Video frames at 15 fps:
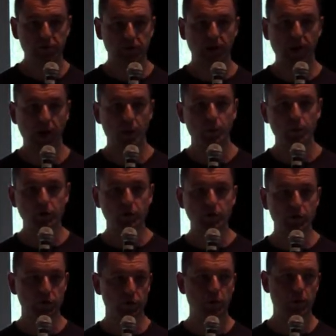to figure out what
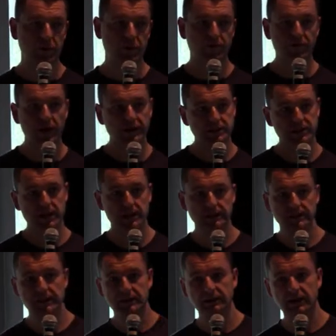to do with the
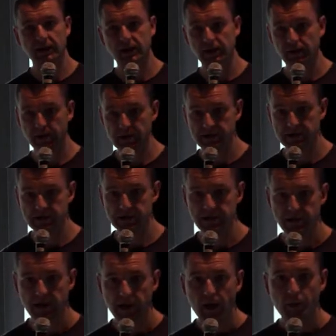functionality that it is,
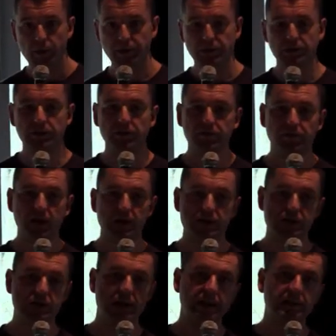whether the
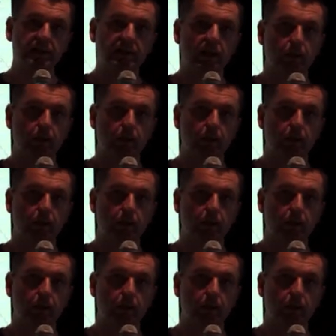functionality